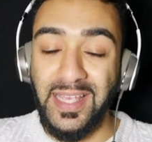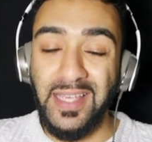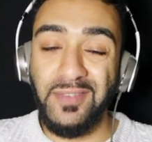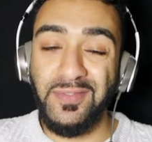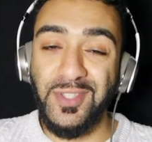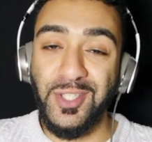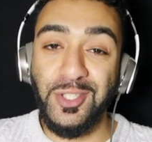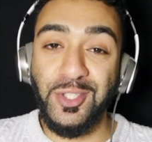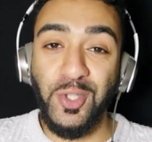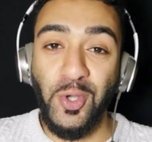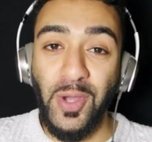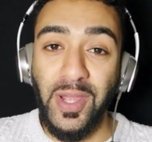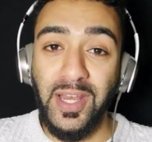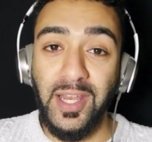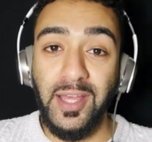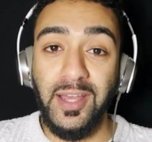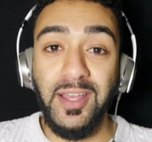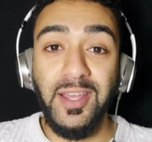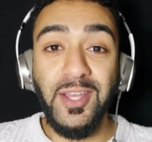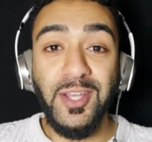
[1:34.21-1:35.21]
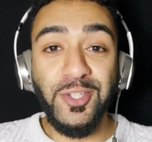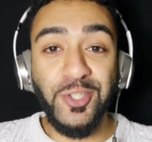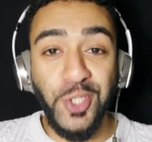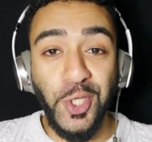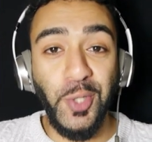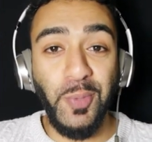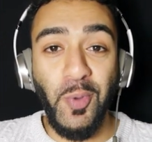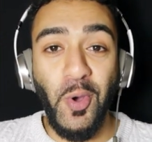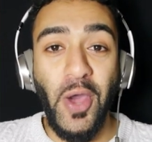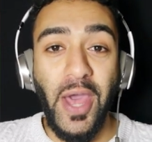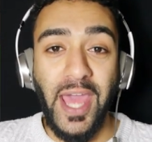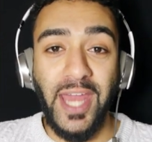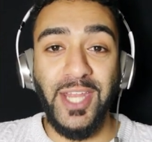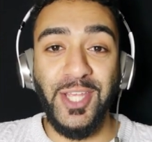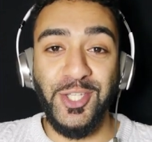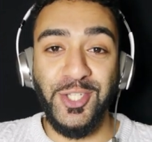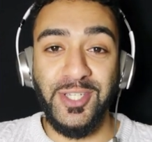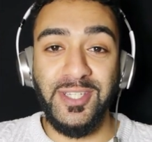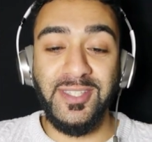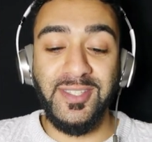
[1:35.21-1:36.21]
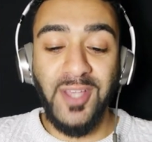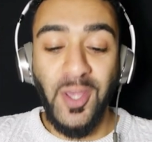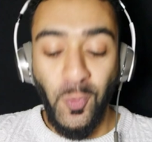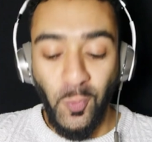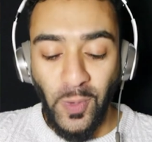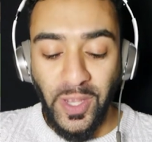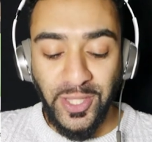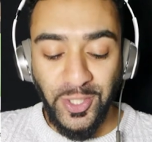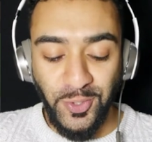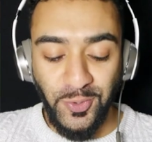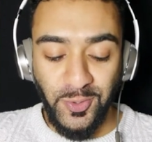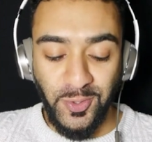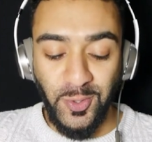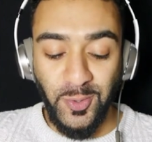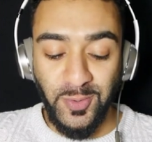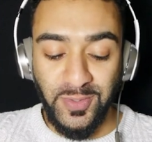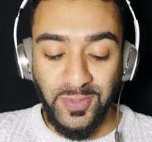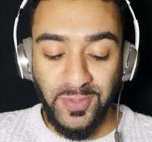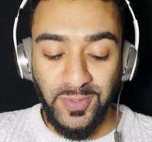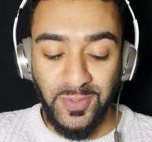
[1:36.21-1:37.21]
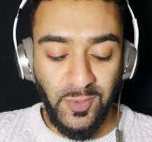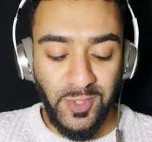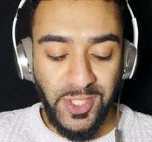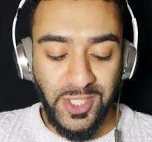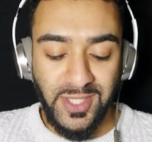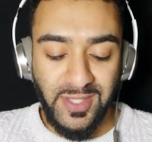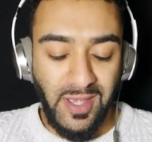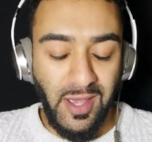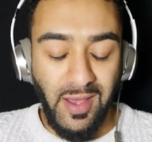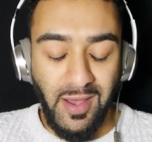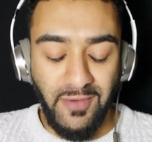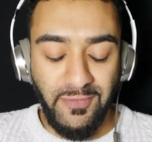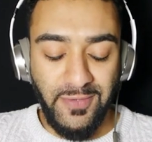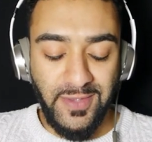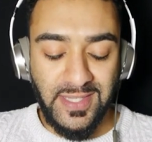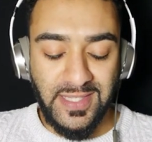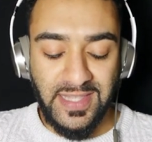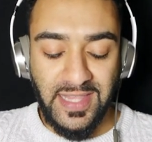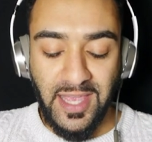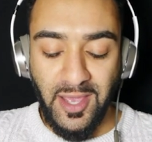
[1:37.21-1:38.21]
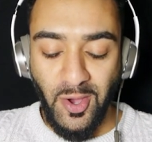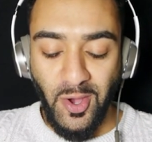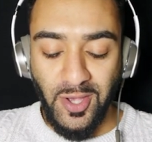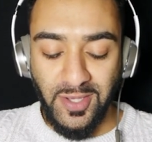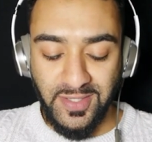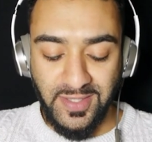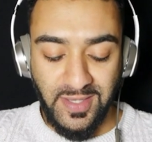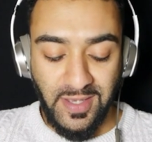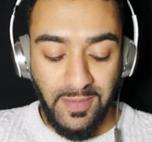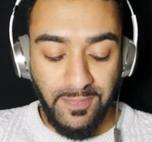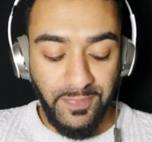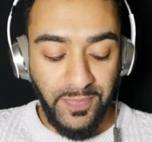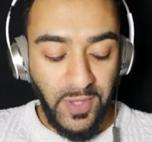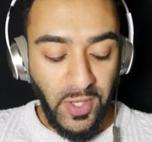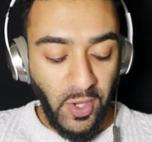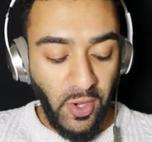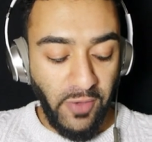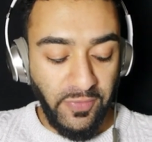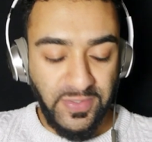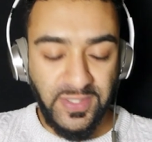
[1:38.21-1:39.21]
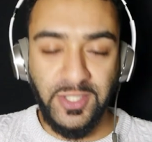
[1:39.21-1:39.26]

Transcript: That gives the toilet two more energies when you use it, which is obviously awesome.